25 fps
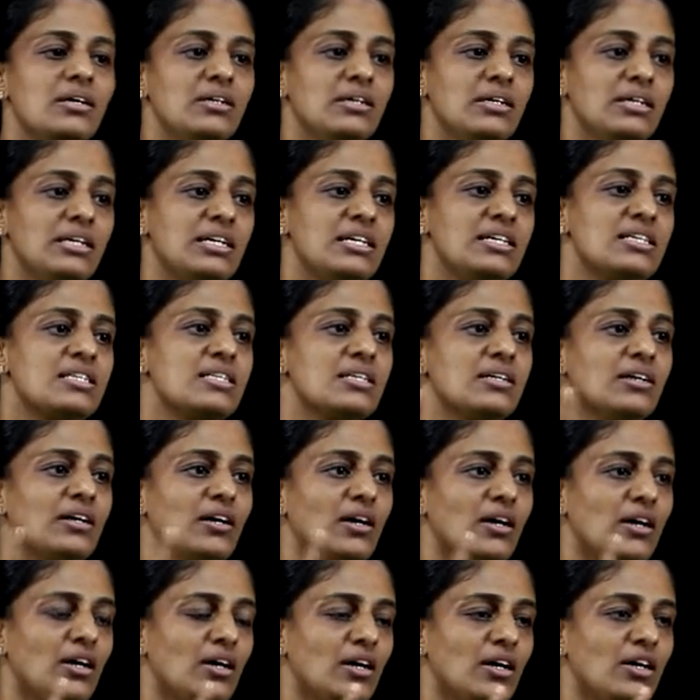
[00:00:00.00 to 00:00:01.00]
is
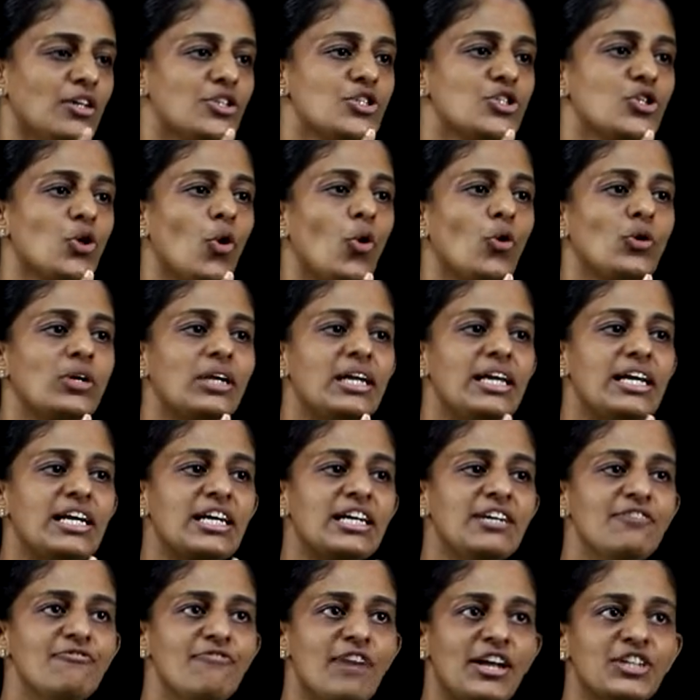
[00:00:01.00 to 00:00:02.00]
uh, totally
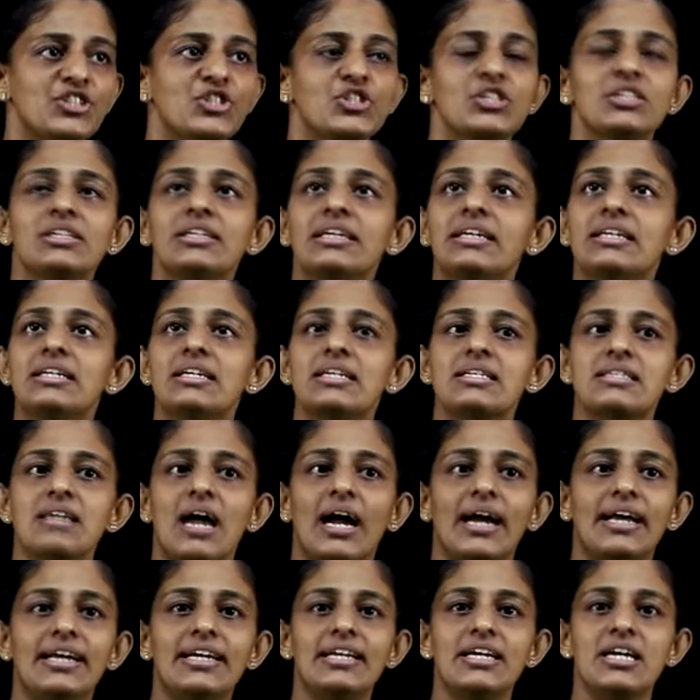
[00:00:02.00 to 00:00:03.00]
conventional in his
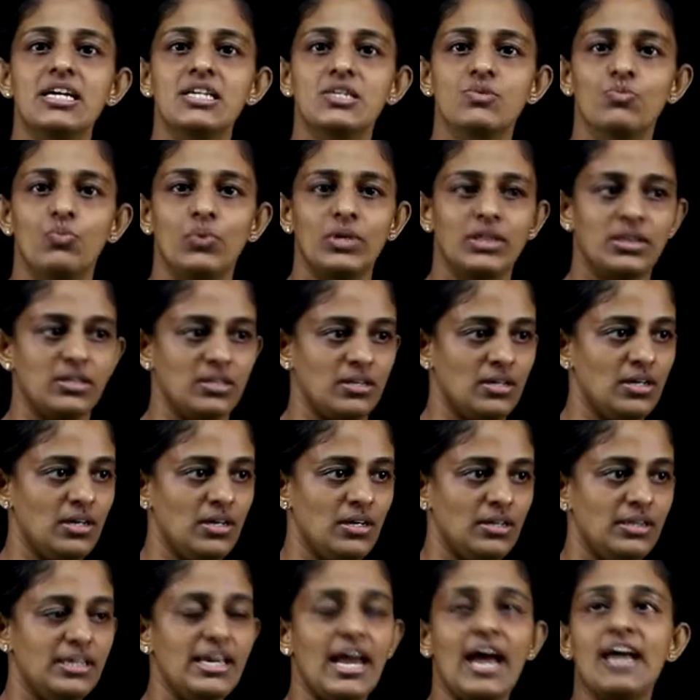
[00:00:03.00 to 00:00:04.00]
ideas with
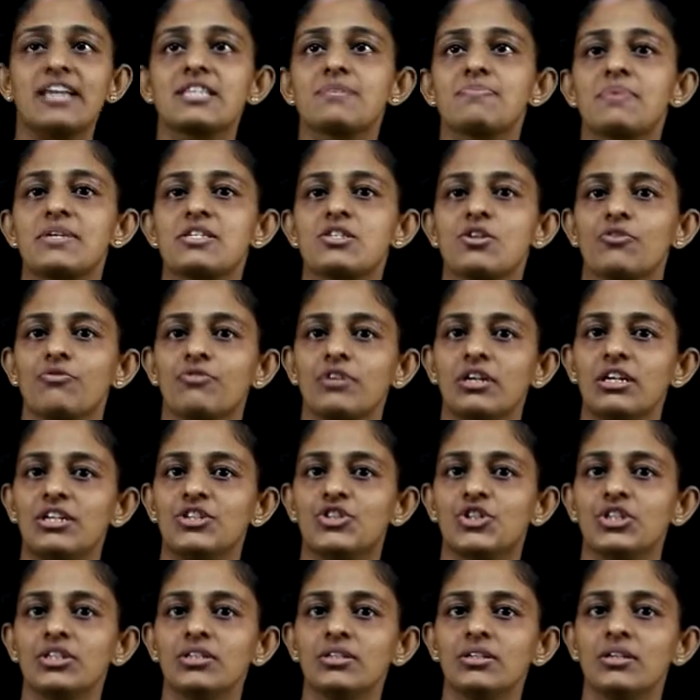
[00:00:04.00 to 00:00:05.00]
the aspects of
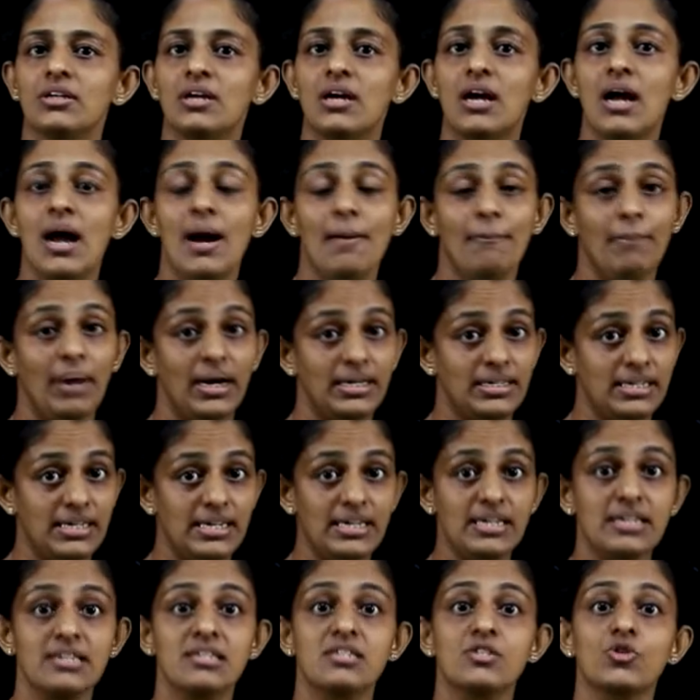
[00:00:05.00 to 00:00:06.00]
religion, but
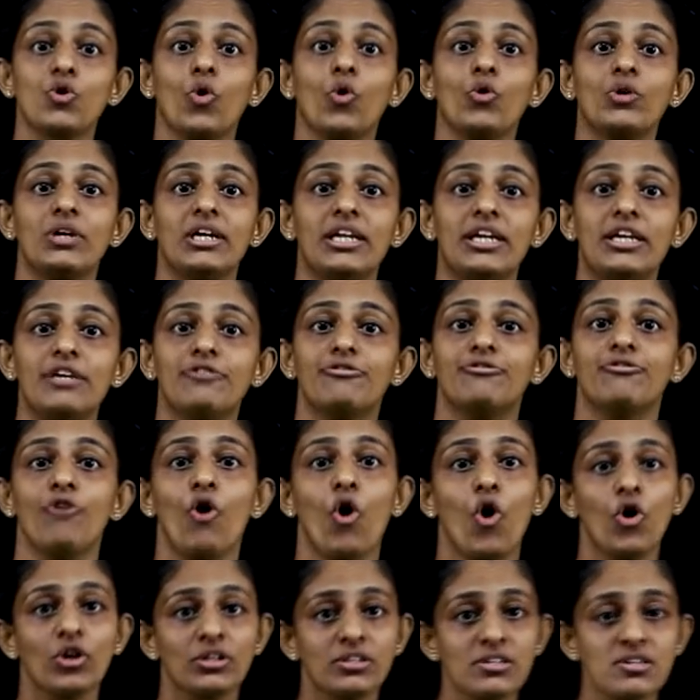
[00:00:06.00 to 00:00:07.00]
he is totally
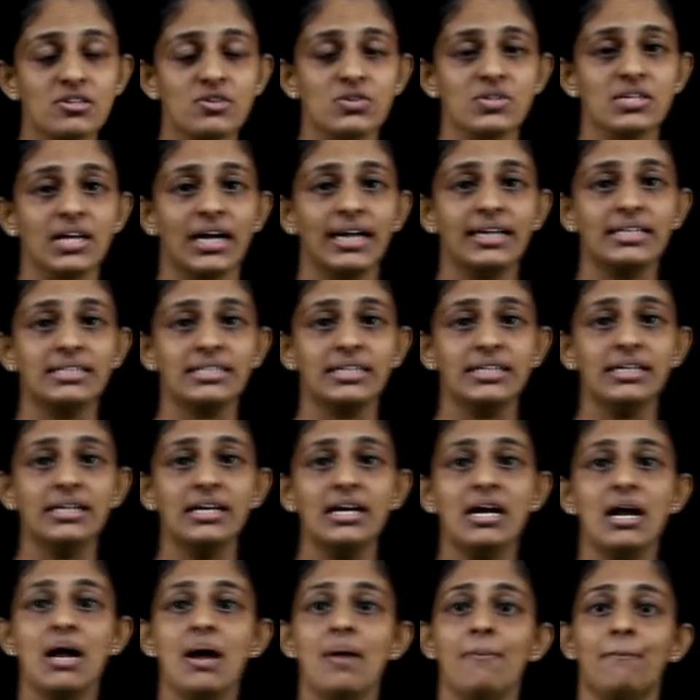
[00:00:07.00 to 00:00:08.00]
for the society.
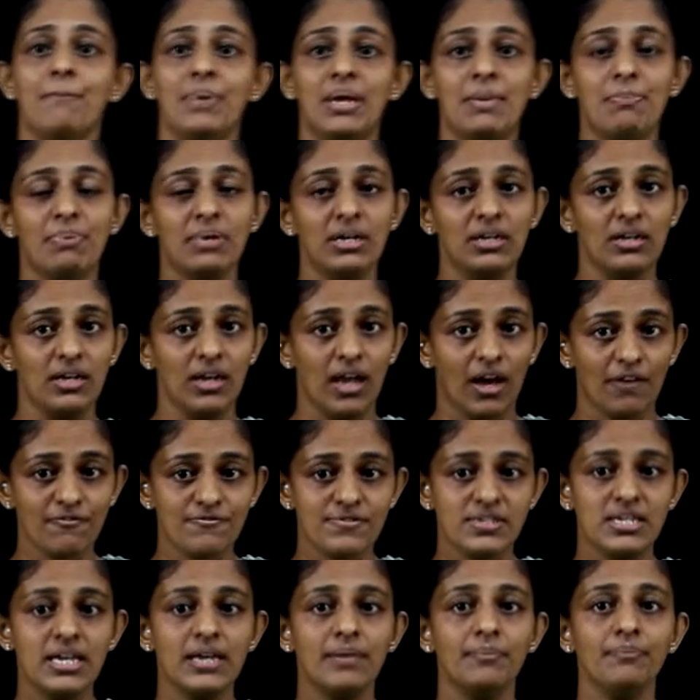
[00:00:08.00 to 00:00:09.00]
People
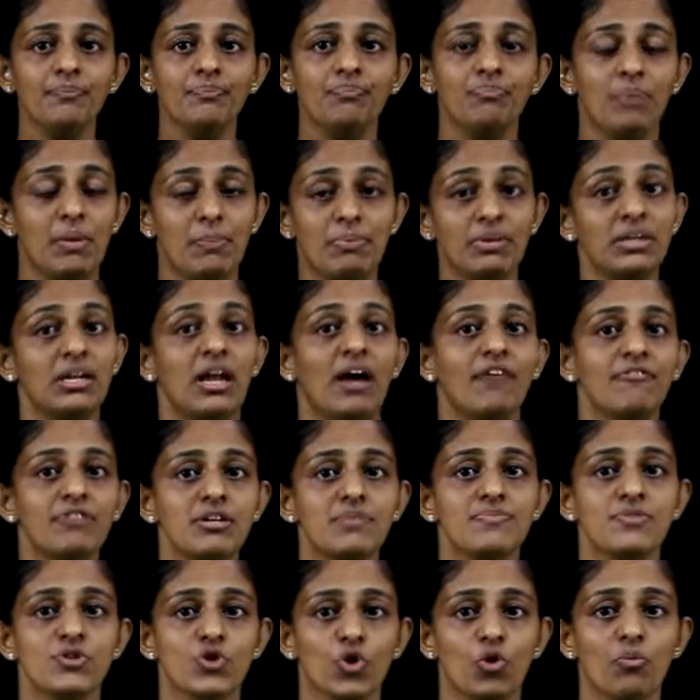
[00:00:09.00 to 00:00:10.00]
loves him. People love
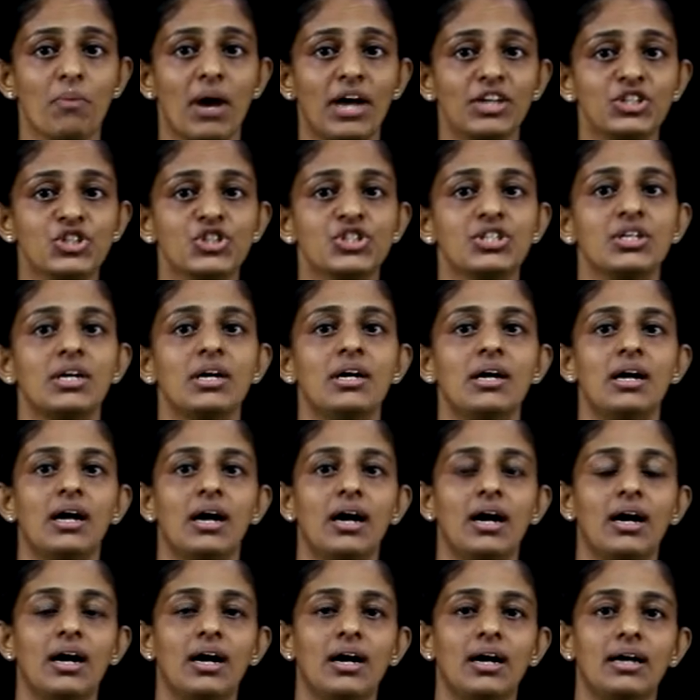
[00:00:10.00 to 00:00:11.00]
him so much
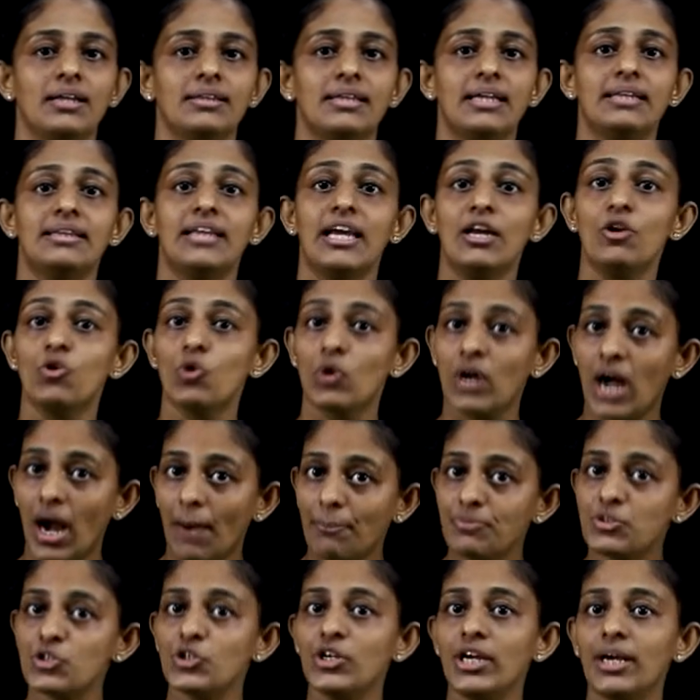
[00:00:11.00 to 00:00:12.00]
uh, that they look
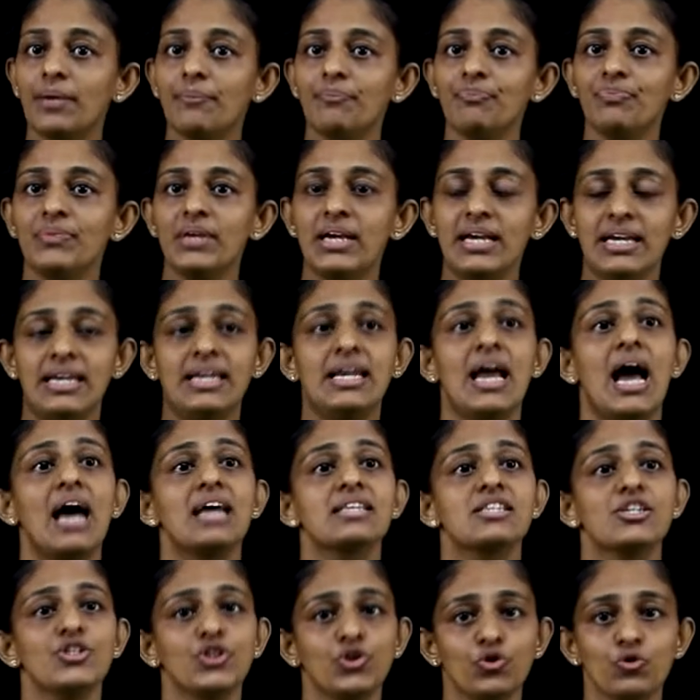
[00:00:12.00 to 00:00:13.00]
up to him. He
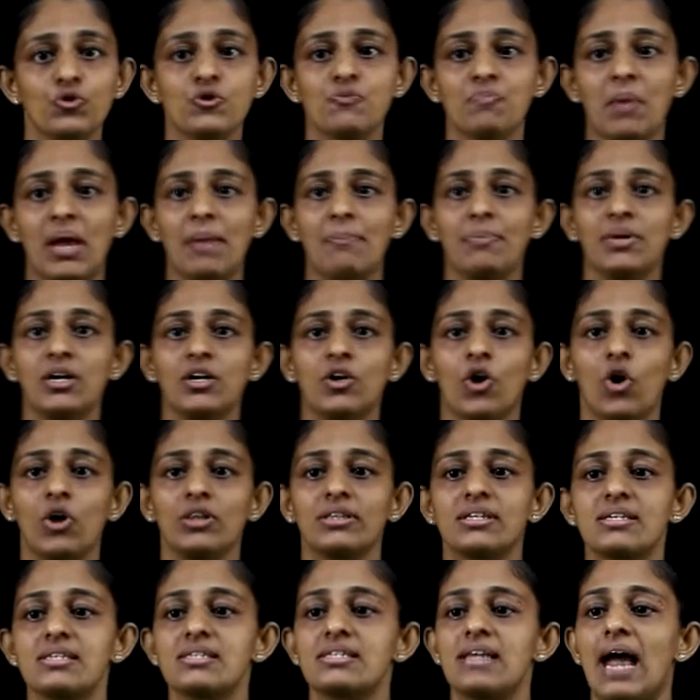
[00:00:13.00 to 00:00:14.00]
has a newspaper called
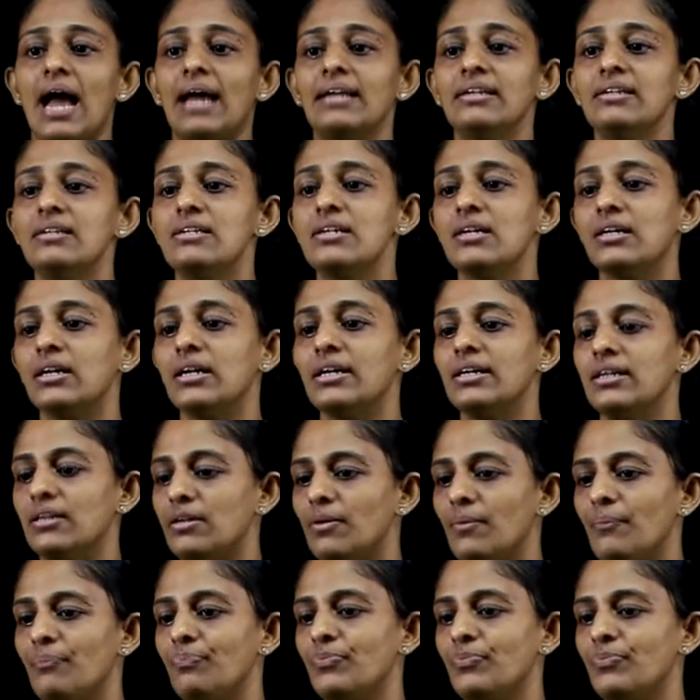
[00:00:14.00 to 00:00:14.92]
the Standard